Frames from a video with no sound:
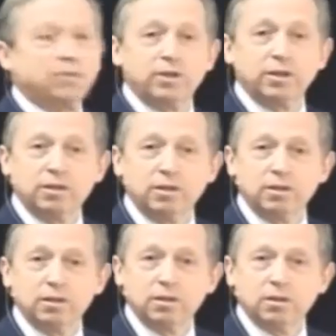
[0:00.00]
suffering
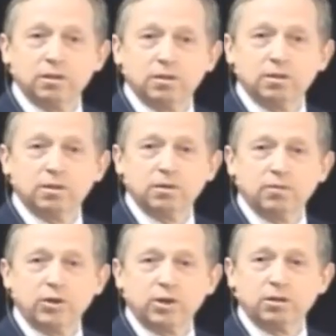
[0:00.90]

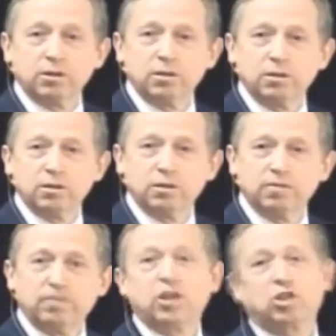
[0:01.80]
avoided,
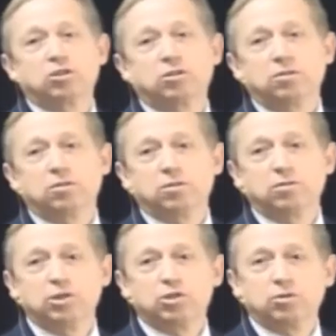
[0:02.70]
function
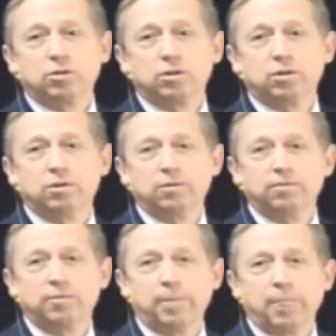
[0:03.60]
restored,
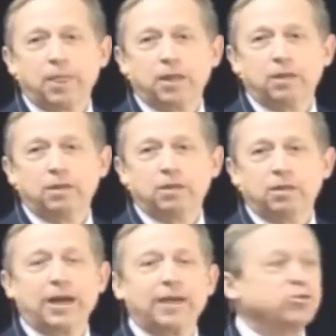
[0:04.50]

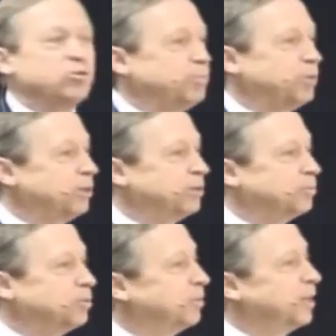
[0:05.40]
lives repaired
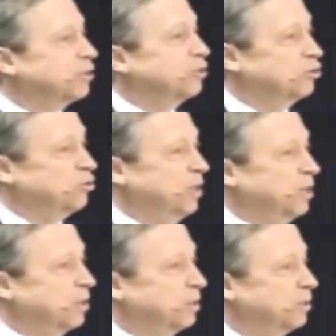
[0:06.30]
and put back on
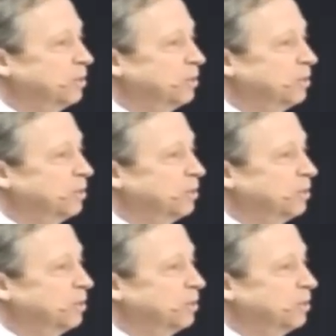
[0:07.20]
track.